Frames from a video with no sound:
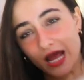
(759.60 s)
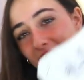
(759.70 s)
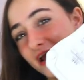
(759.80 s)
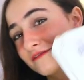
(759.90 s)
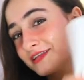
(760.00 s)

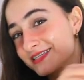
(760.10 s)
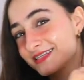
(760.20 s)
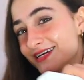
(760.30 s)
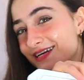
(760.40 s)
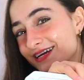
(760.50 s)
I have this
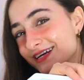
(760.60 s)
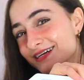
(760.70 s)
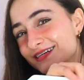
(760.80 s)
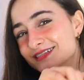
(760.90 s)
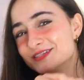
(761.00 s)
thing.
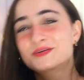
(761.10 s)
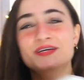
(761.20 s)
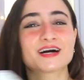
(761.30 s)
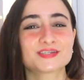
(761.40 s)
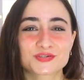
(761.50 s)
You
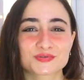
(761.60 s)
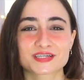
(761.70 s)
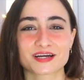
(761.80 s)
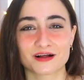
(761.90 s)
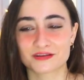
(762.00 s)
cannot choose
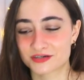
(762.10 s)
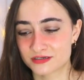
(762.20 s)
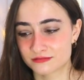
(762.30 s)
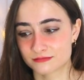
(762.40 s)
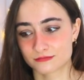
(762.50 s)
the
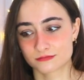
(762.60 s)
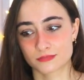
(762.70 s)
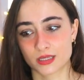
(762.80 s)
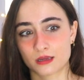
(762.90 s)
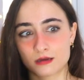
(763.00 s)
color.
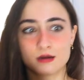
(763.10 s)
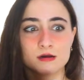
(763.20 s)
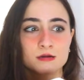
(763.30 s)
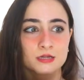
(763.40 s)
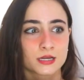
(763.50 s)
Thank
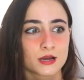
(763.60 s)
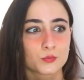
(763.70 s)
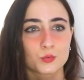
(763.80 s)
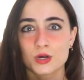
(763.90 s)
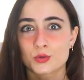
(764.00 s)
God I
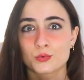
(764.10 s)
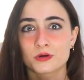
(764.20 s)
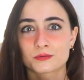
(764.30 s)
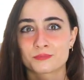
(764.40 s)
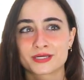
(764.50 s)
got white
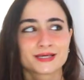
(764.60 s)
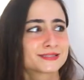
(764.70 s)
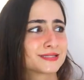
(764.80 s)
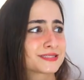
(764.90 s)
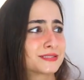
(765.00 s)
one, because
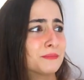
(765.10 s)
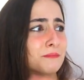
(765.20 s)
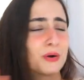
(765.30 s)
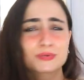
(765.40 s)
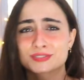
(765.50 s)
it's the
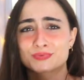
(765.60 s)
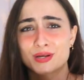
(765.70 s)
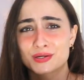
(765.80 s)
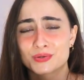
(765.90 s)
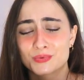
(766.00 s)
most
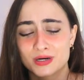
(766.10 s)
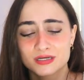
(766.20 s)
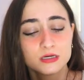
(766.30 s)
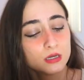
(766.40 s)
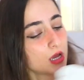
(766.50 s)
regular
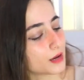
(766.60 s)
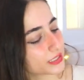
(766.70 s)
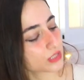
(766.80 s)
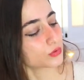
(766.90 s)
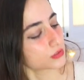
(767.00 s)
one. A
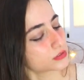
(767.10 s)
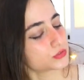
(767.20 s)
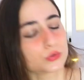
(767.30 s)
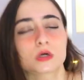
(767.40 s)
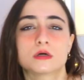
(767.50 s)
black one could
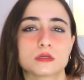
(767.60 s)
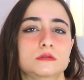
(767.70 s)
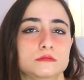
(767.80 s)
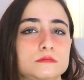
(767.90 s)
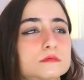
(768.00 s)
do it good
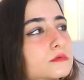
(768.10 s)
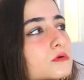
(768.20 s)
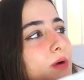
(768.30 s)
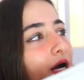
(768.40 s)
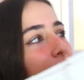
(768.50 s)
to
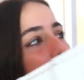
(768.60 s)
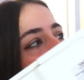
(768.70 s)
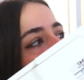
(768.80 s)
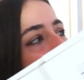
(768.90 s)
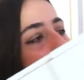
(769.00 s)
my
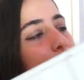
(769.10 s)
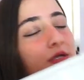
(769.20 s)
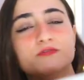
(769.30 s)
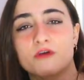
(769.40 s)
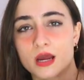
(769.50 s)
area, but
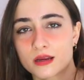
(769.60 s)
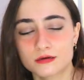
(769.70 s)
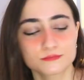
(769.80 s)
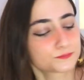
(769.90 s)
it's fine.